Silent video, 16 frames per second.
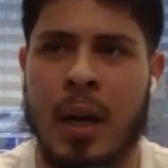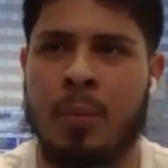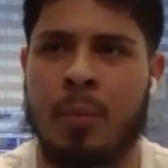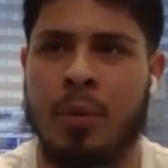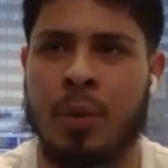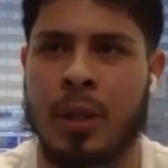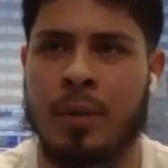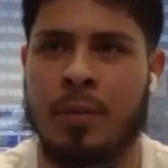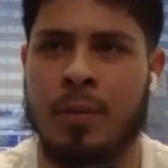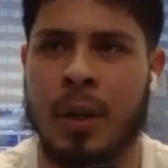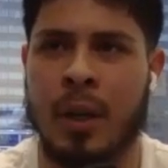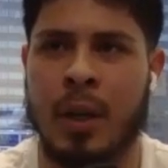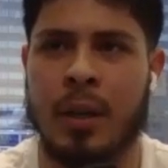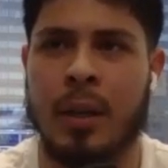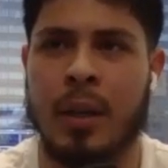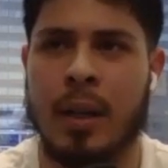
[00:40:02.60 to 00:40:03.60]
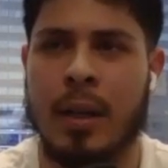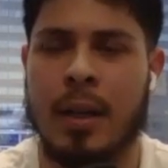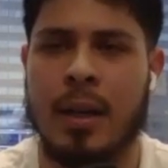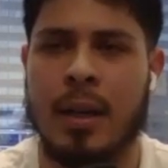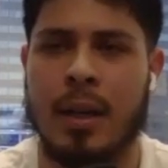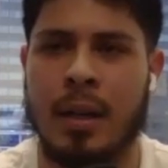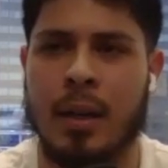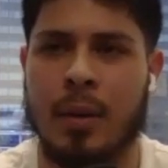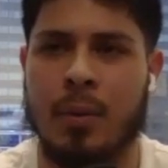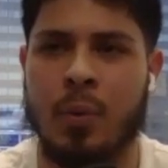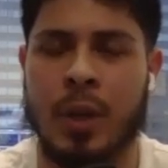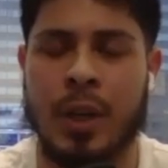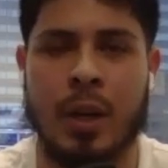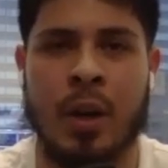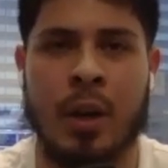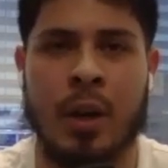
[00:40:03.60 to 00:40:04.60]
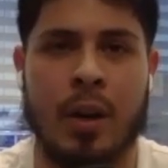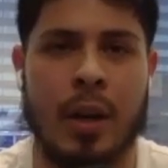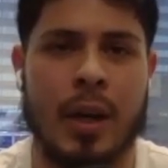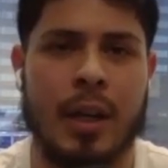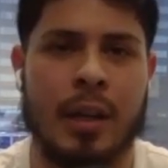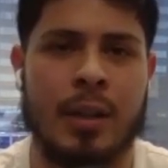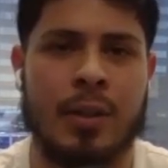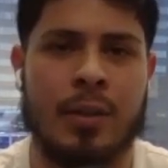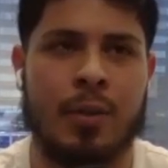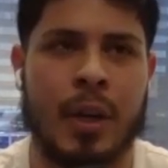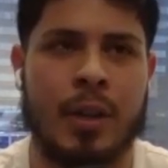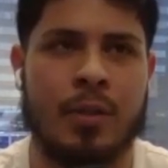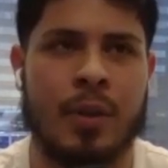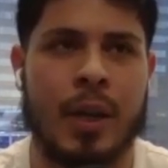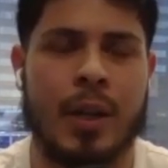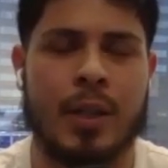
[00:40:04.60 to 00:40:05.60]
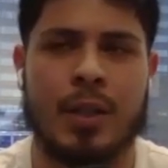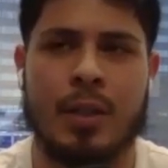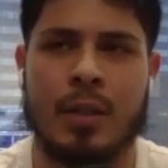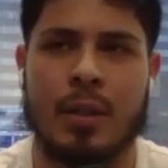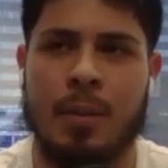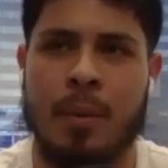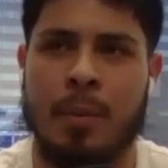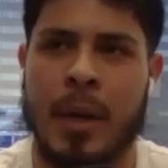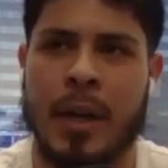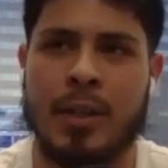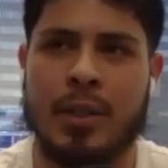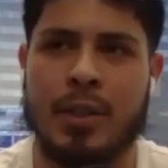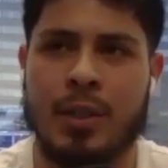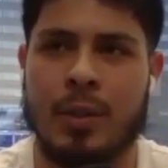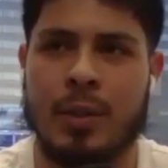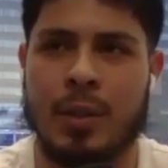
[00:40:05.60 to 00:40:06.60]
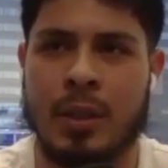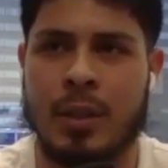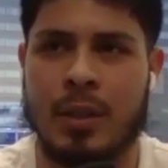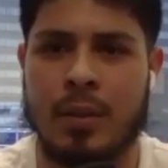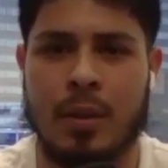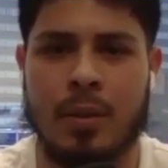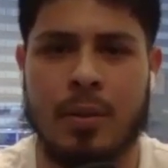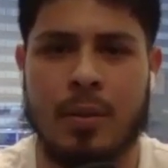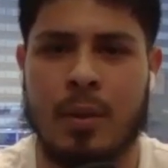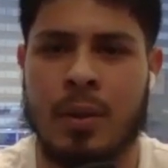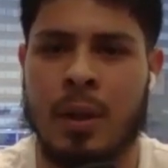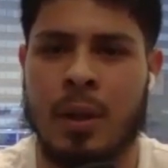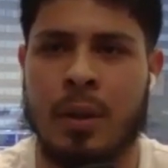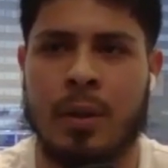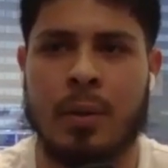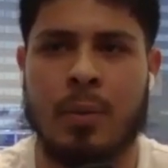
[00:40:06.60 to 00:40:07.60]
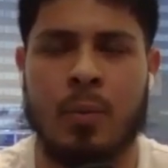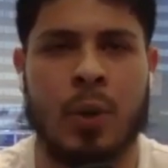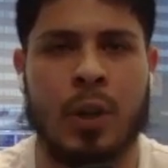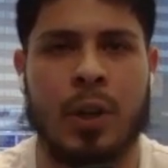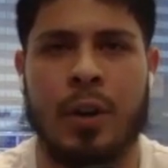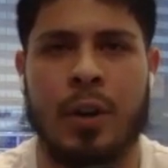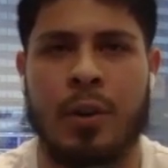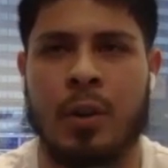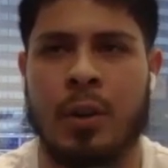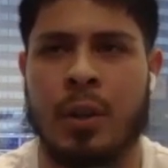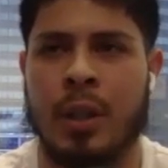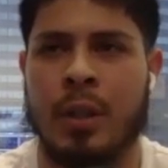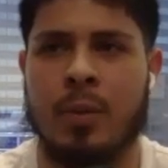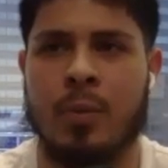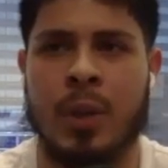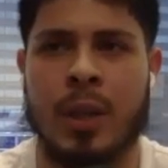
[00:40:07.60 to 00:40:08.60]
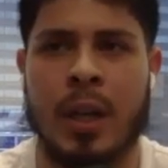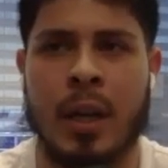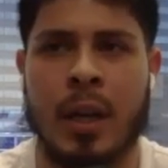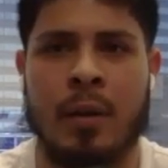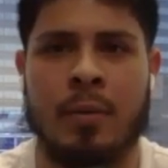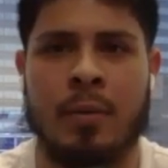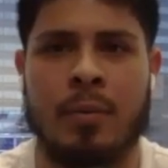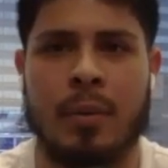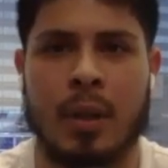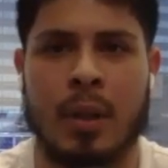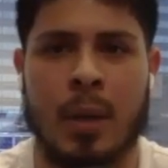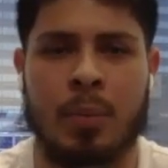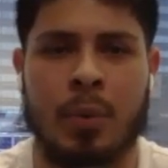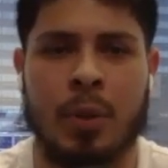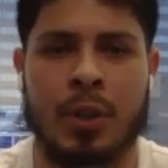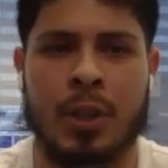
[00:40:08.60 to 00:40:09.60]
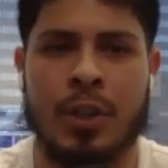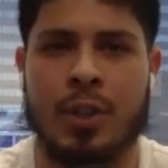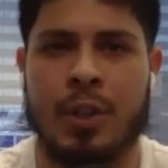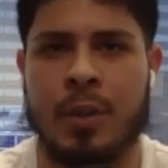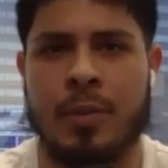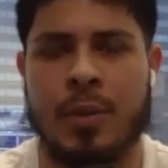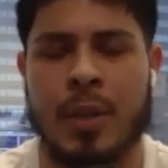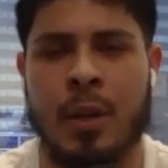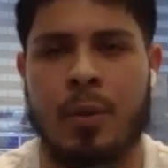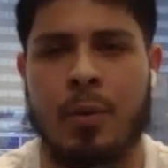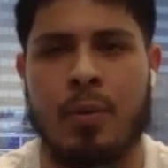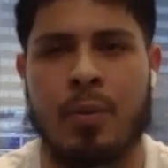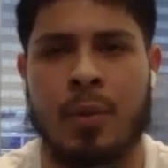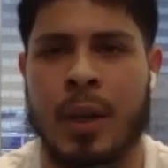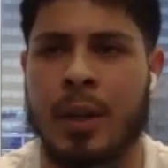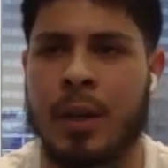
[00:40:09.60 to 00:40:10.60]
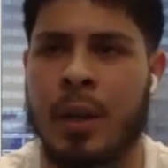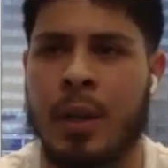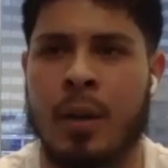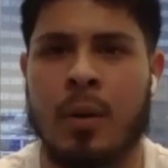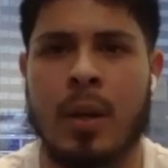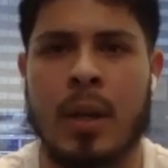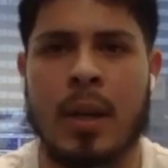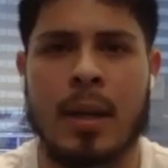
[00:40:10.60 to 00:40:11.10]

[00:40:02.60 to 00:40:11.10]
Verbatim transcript: i believe that uh, we are heading in the right direction massachusetts there we're currently we have a couple initiatives out right now